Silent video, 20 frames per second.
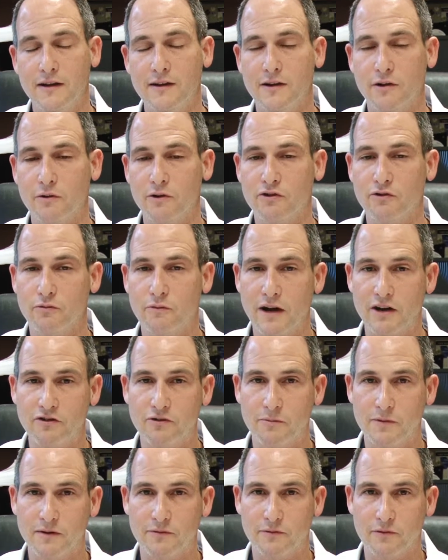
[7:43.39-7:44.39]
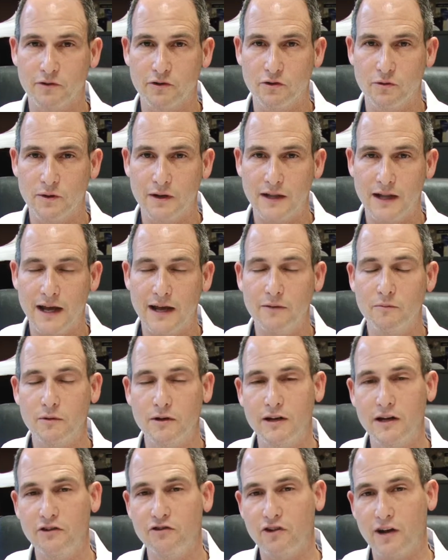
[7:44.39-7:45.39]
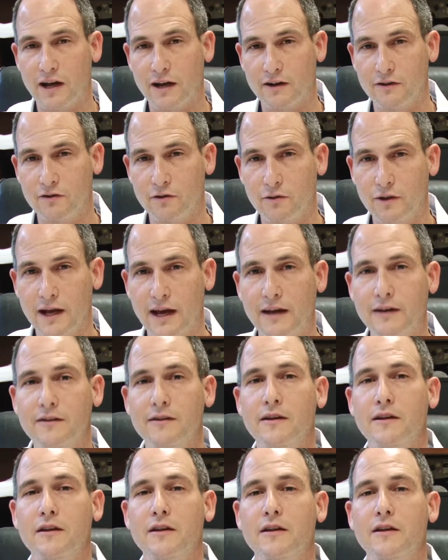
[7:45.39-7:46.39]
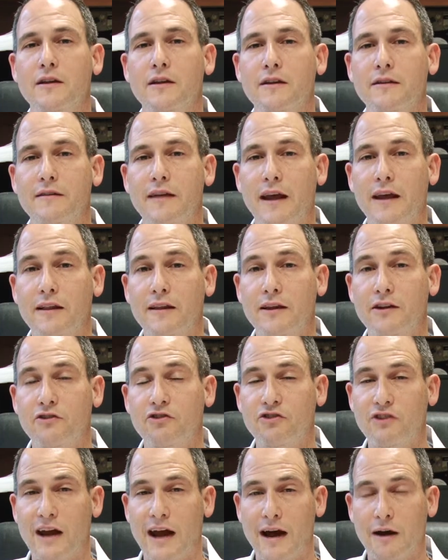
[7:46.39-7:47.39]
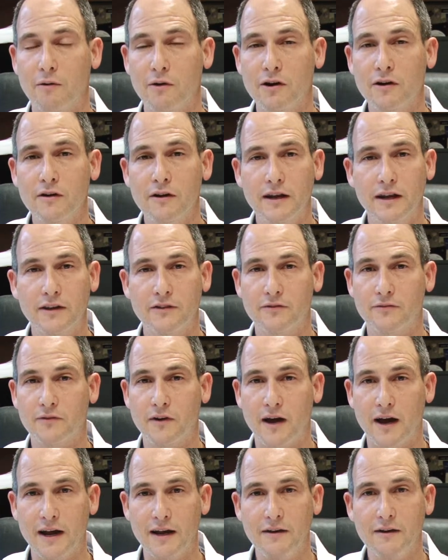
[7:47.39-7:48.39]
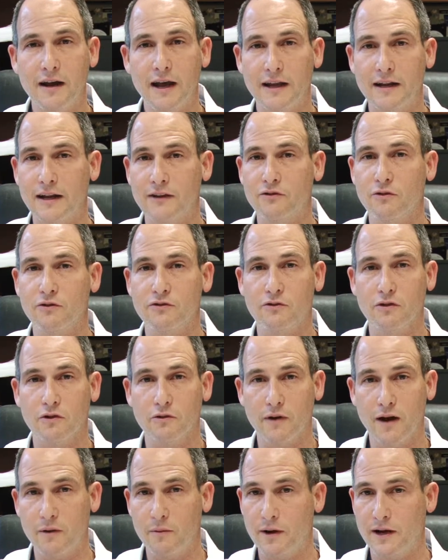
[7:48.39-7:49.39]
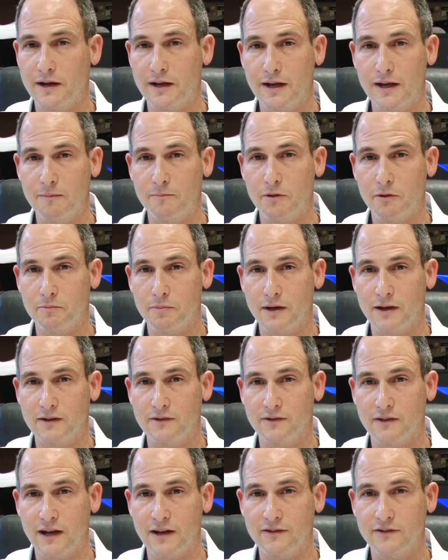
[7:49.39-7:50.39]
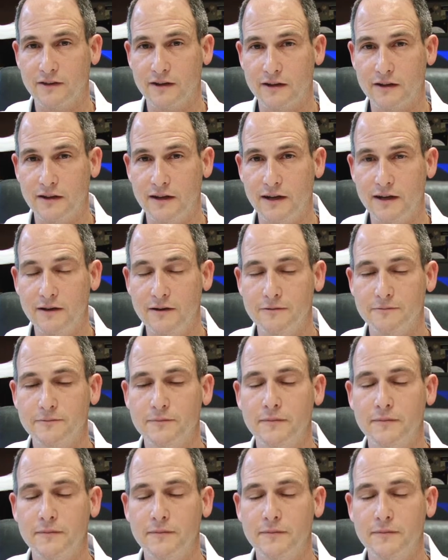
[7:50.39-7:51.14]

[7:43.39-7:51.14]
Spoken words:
There is a regimen for doing that. We teach you how to do that. Daily shower is fine, and it's also a great way to keep your pins nice and clean.